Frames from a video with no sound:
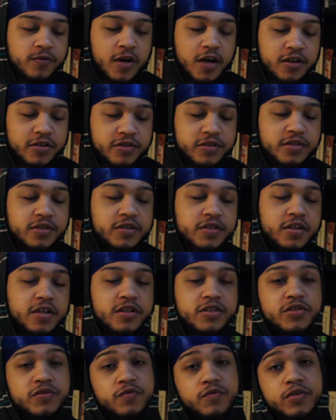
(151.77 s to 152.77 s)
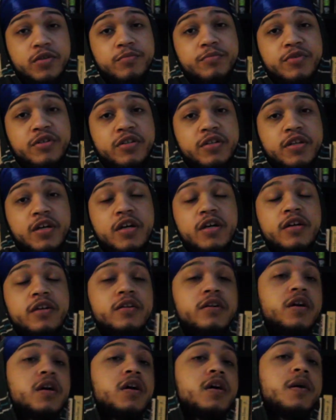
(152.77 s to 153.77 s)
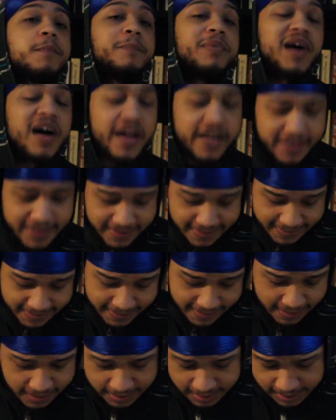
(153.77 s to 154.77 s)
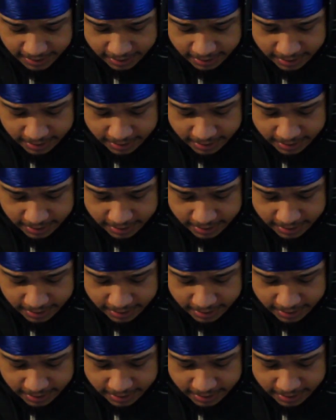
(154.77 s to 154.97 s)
Aaron Rodgers discussion would have been done. But